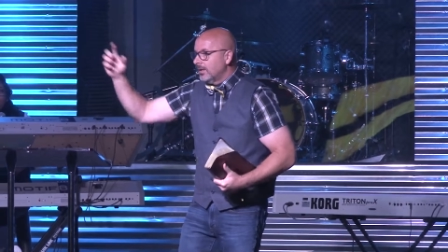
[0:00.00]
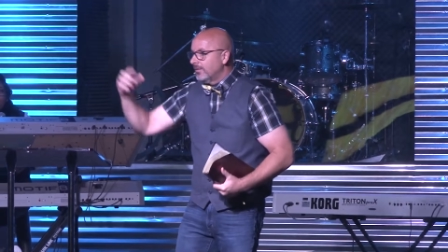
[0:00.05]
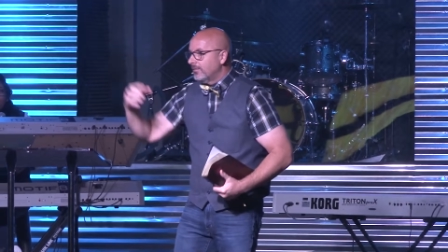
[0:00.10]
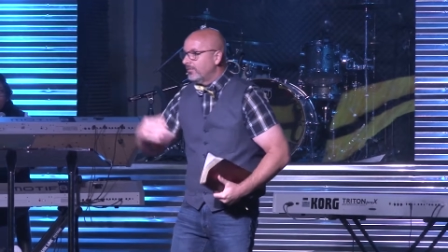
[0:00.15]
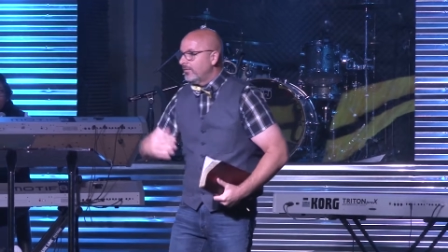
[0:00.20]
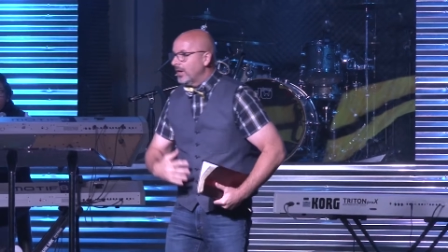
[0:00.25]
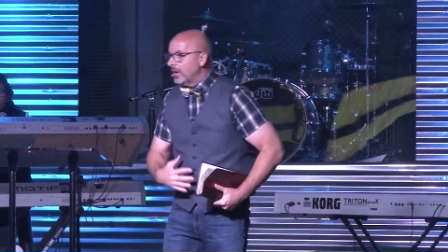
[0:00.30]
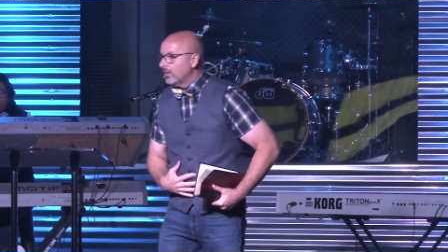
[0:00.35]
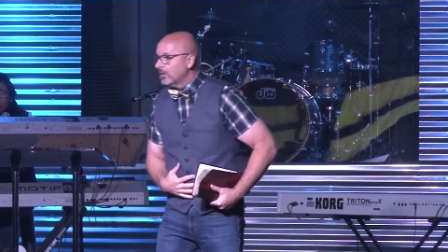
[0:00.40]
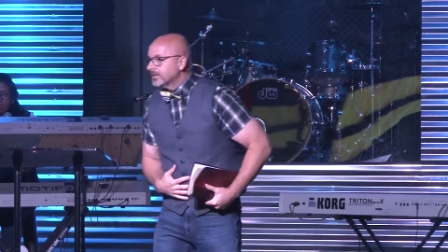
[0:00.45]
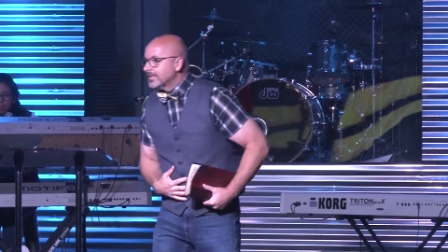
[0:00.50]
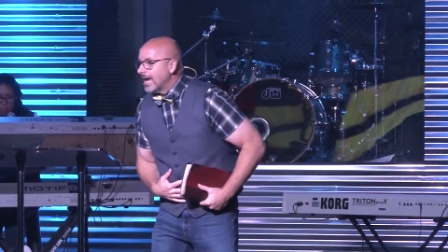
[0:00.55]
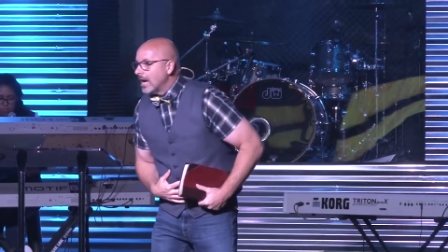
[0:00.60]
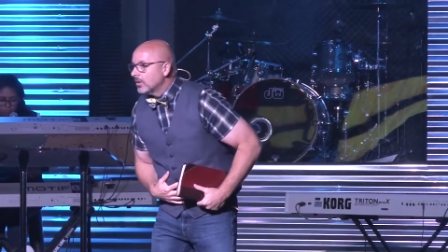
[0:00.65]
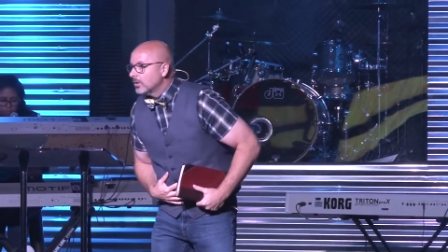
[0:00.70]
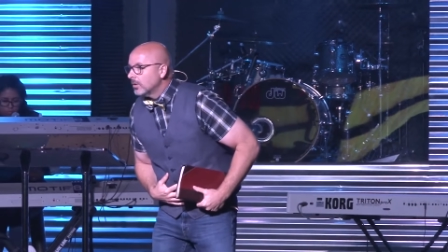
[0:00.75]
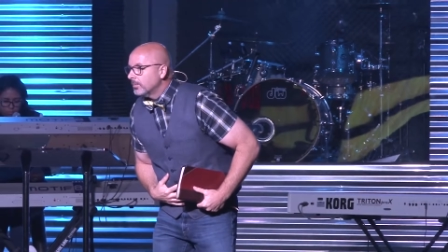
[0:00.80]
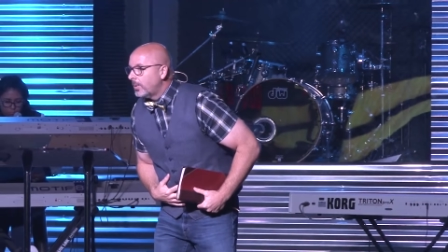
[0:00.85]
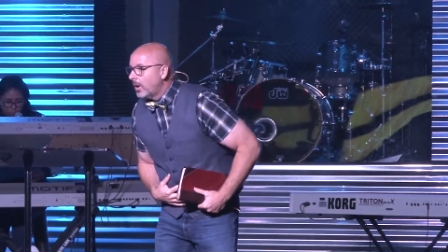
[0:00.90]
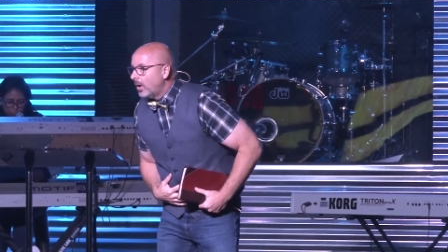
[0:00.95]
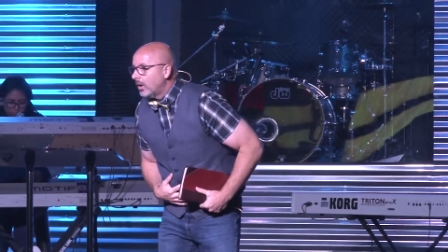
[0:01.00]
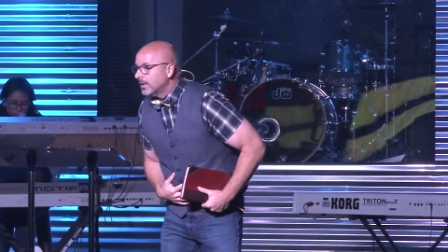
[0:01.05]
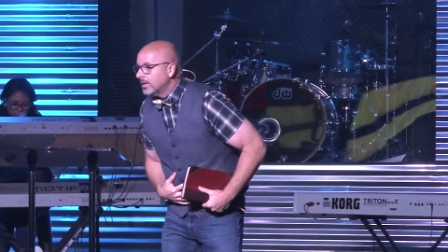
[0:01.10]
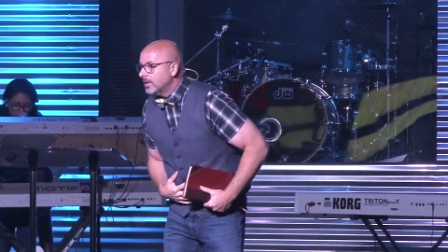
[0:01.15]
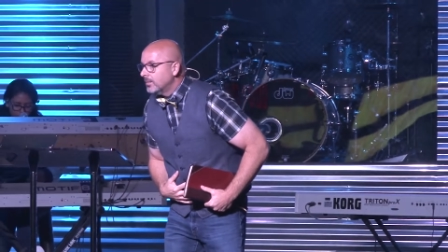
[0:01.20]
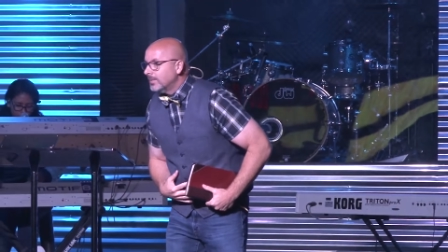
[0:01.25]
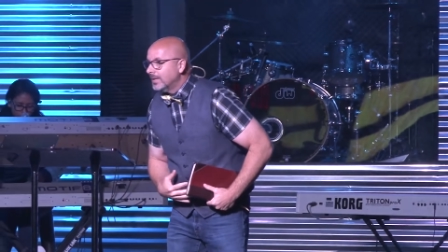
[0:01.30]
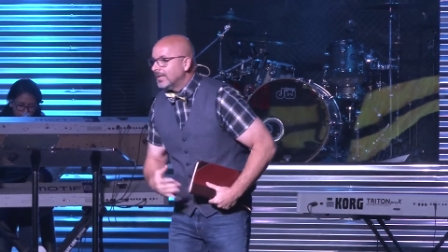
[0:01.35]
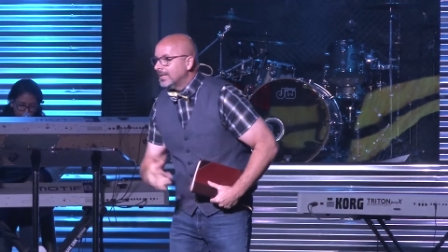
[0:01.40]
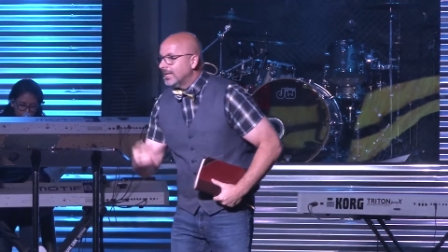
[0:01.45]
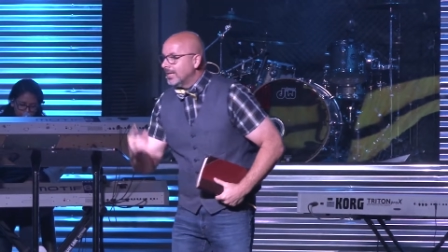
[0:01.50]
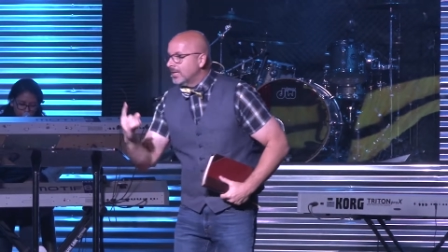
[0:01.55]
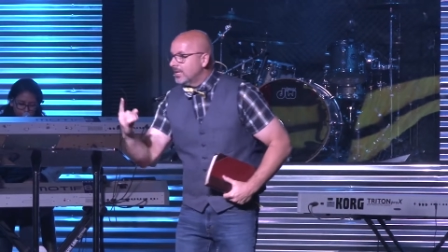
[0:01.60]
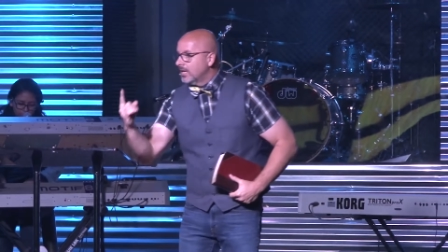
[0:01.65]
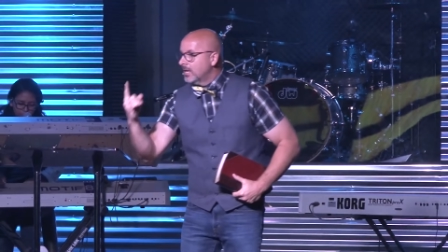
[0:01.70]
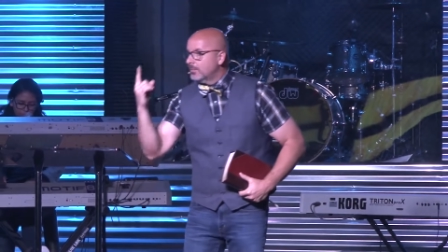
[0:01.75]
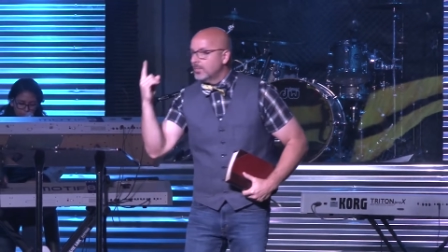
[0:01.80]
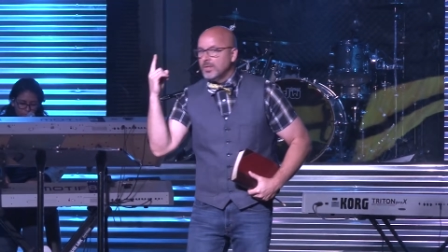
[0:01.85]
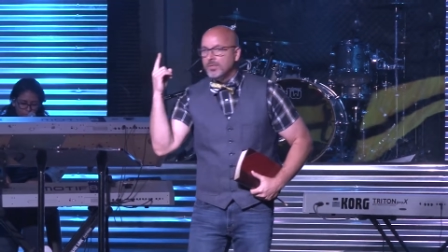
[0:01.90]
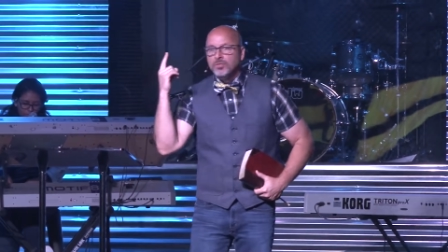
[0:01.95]
fell down upon him and in
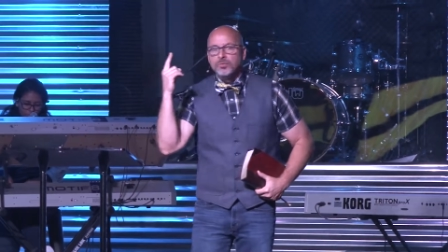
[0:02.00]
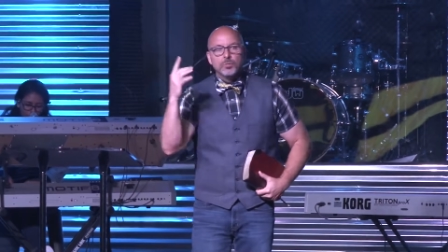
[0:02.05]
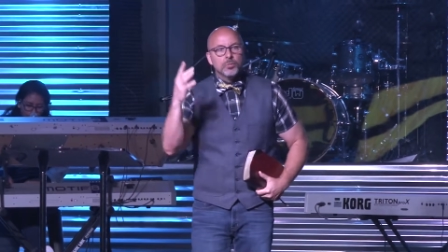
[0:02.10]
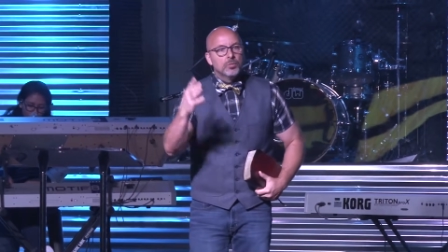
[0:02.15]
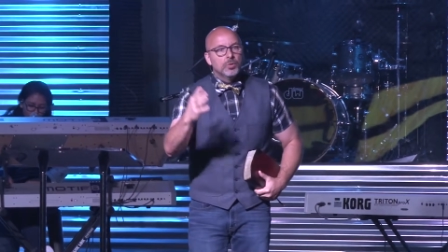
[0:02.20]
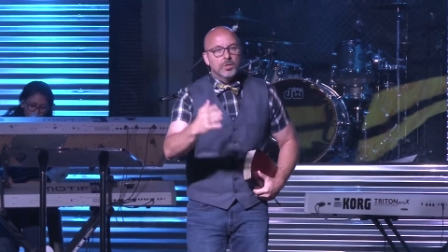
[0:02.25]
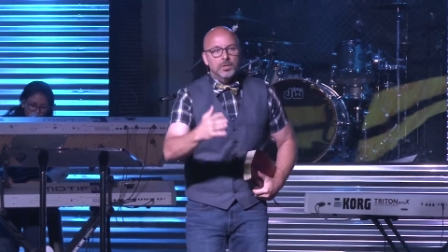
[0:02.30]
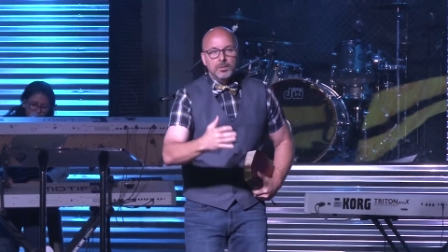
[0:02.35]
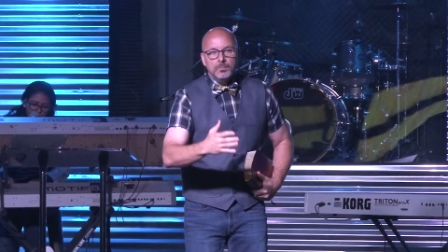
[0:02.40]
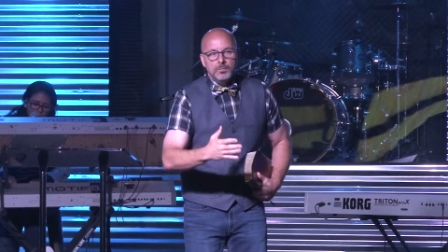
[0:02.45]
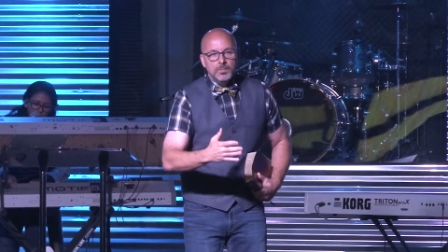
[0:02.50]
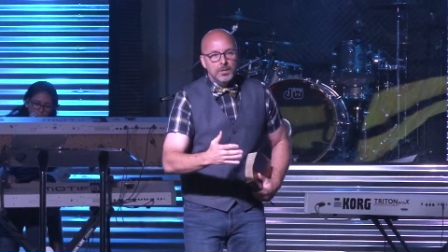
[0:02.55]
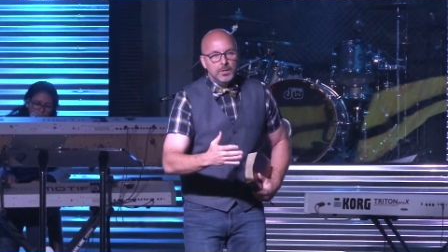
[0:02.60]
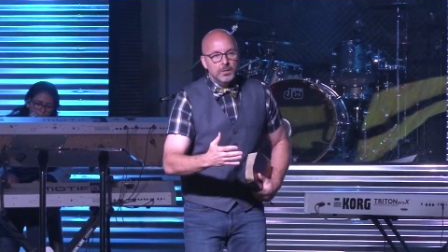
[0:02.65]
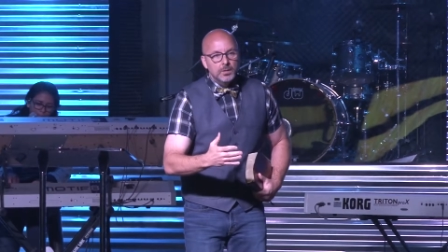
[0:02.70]
him and through him.